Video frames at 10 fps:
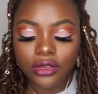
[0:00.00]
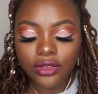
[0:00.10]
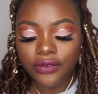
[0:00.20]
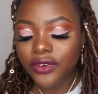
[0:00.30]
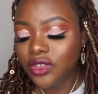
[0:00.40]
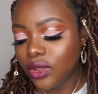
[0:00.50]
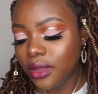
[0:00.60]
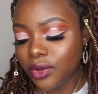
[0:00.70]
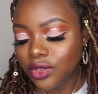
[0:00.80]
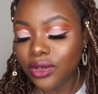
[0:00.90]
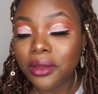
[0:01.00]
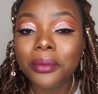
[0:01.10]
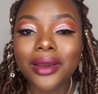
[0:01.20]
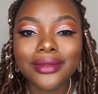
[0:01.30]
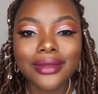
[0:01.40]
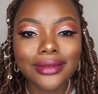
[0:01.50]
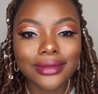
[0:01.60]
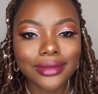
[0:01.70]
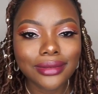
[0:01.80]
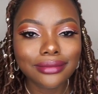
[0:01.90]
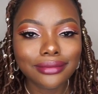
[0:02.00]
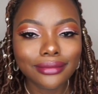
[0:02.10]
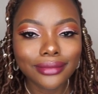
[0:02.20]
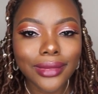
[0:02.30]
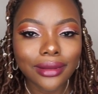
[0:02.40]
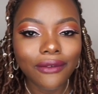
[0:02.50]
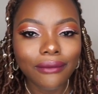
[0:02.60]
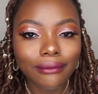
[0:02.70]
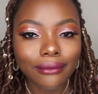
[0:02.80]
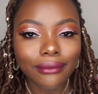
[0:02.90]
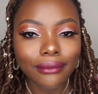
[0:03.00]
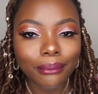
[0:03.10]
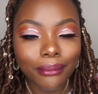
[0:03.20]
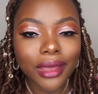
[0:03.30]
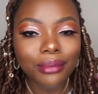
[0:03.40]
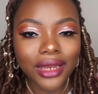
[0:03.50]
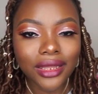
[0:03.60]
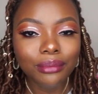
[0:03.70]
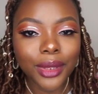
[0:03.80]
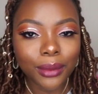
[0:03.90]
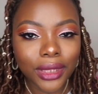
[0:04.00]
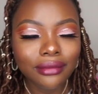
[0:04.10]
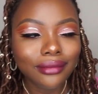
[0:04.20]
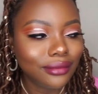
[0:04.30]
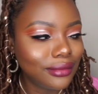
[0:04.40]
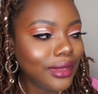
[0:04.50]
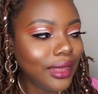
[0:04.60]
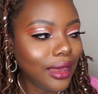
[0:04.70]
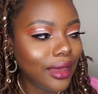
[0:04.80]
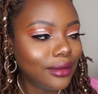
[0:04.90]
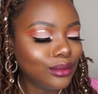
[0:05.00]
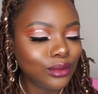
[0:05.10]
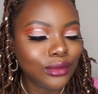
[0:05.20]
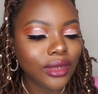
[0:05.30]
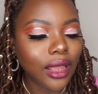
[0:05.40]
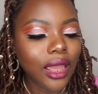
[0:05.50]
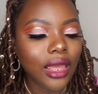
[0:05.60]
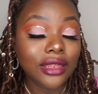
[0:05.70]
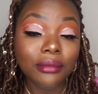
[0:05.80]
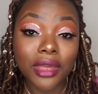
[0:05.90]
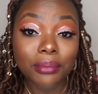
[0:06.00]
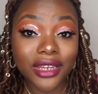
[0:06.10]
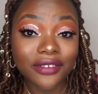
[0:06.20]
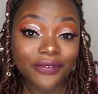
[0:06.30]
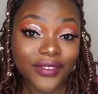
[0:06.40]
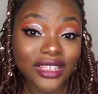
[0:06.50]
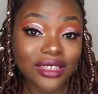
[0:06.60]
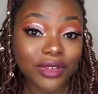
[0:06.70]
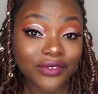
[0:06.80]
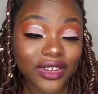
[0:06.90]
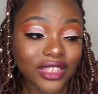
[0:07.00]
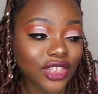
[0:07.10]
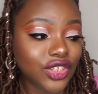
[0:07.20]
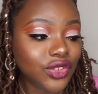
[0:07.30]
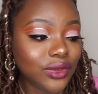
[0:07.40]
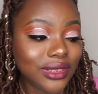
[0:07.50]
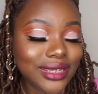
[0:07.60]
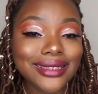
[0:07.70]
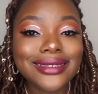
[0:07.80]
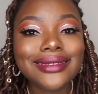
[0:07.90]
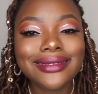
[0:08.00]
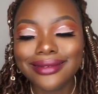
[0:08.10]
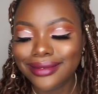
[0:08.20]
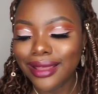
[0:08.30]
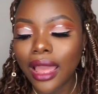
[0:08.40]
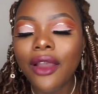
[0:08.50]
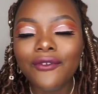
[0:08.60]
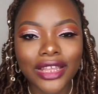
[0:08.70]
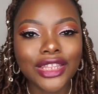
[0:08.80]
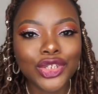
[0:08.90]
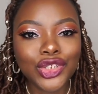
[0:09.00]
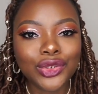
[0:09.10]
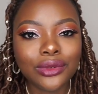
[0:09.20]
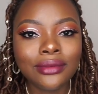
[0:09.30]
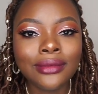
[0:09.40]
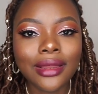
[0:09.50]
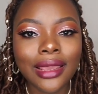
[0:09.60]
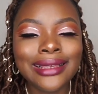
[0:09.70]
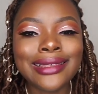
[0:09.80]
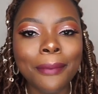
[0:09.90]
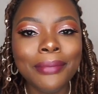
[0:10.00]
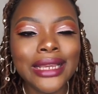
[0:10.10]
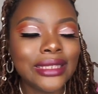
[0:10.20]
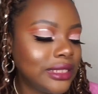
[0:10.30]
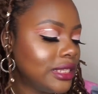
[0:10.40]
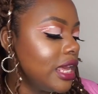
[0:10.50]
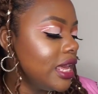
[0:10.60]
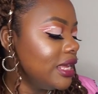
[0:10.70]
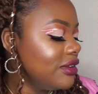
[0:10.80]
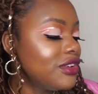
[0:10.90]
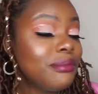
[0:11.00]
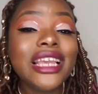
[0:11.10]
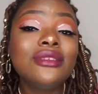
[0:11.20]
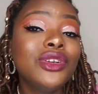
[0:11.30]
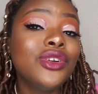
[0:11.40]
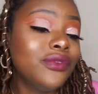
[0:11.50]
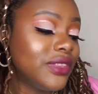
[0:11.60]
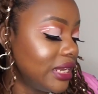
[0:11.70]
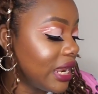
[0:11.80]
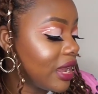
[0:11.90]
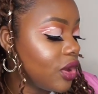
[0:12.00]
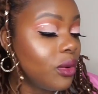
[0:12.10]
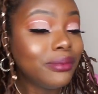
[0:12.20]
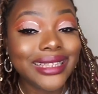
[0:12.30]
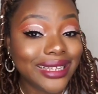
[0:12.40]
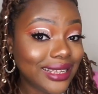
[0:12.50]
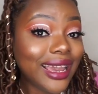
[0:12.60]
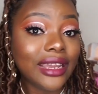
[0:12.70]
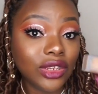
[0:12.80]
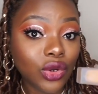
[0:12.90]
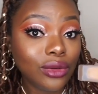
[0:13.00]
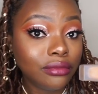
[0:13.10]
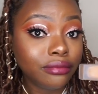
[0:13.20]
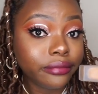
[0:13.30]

So the first one I'm going to talk about is Maybelline, baby. Yeah, the Maybelline Fit Me Foundation. This foundation is amazing. It reminds me of the La Competent Idol